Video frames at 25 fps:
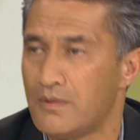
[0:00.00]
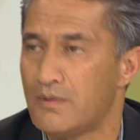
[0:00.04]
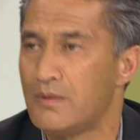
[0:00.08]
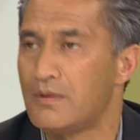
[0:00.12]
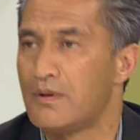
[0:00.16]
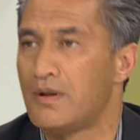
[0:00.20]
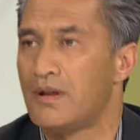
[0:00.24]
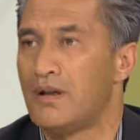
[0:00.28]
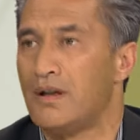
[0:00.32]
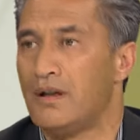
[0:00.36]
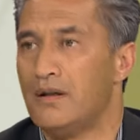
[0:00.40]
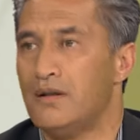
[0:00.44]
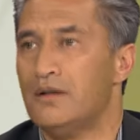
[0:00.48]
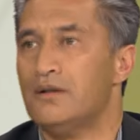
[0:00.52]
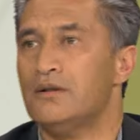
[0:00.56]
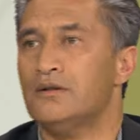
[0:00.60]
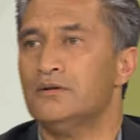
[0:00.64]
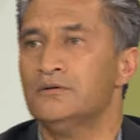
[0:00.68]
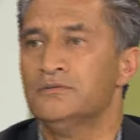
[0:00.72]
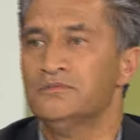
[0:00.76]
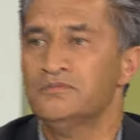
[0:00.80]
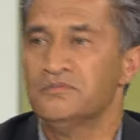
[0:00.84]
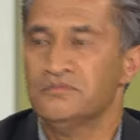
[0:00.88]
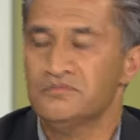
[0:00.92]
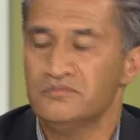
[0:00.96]
actually to
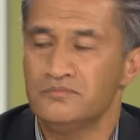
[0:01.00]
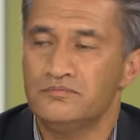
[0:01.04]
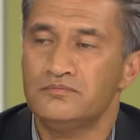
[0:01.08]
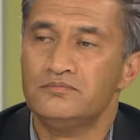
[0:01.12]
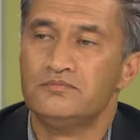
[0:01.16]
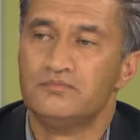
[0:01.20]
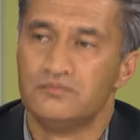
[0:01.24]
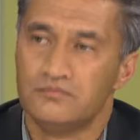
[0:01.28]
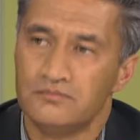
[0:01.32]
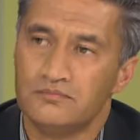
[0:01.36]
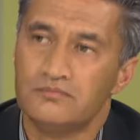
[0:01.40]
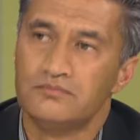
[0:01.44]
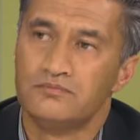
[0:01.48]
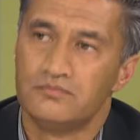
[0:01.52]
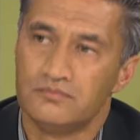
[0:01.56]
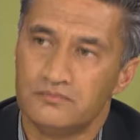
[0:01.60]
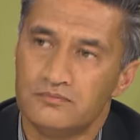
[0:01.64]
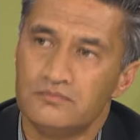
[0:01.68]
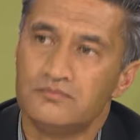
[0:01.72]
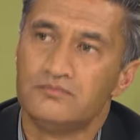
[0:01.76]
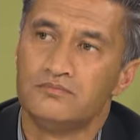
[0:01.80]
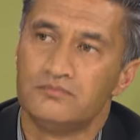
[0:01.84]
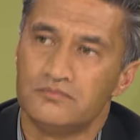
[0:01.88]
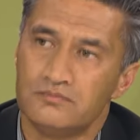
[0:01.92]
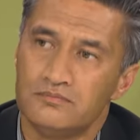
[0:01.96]
work with iwi to help
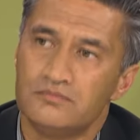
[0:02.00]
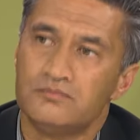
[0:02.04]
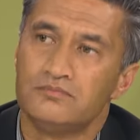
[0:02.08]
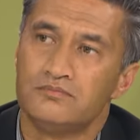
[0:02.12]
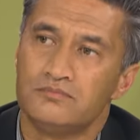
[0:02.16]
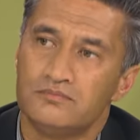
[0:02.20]
protect